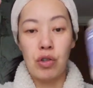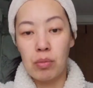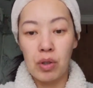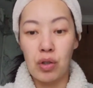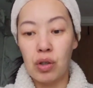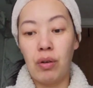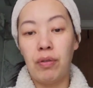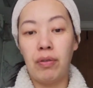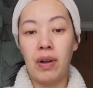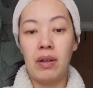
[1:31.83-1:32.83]
some other
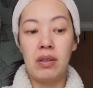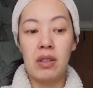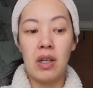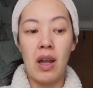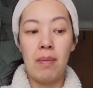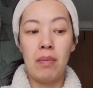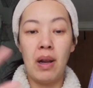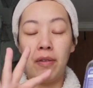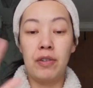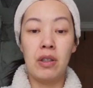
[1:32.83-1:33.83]
stuff and
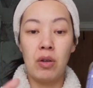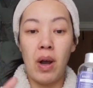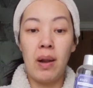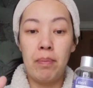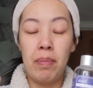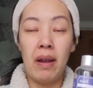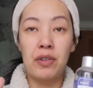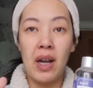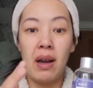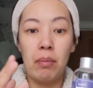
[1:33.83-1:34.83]
left quite a bit of
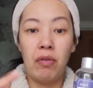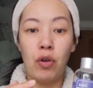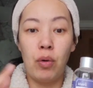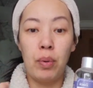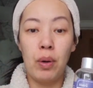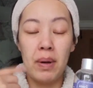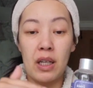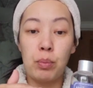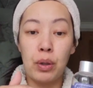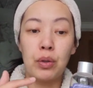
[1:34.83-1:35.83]
time before putting my
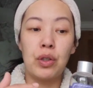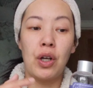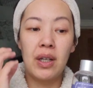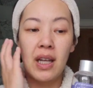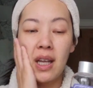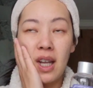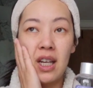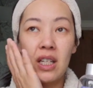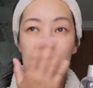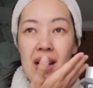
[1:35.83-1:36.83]
next product on.
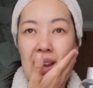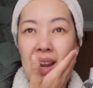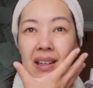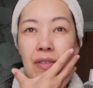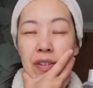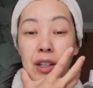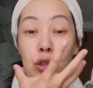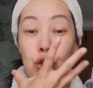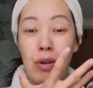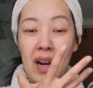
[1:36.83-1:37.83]
It can
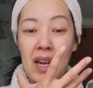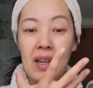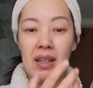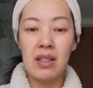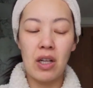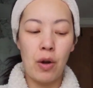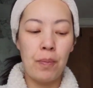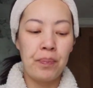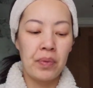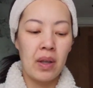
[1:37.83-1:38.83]
feel drying.
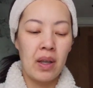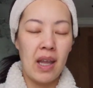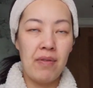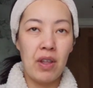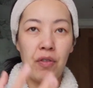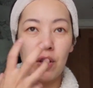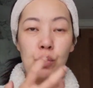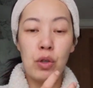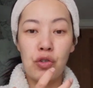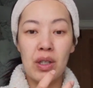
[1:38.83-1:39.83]
So even though it feels
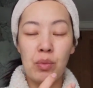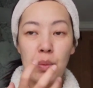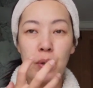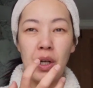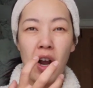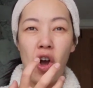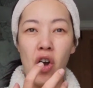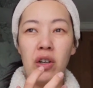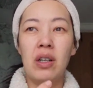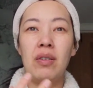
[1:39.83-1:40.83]
moisturising when you're putting it
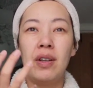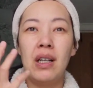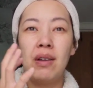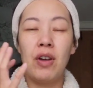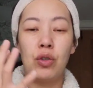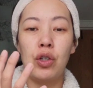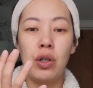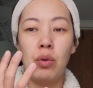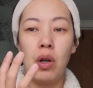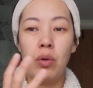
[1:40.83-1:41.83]
on, if you leave it on
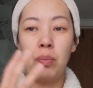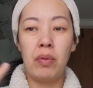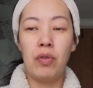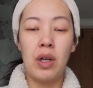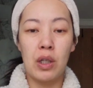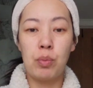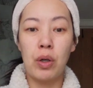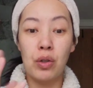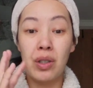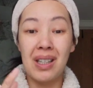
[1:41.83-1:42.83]
too long before your next
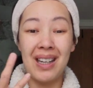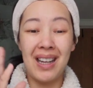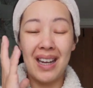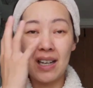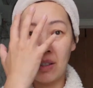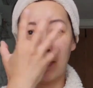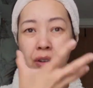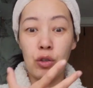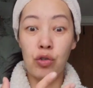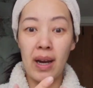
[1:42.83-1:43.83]
product, it can
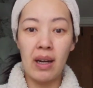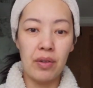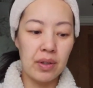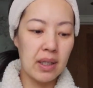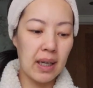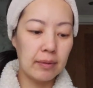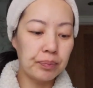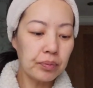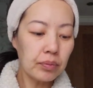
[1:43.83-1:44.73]
feel drying on the skin.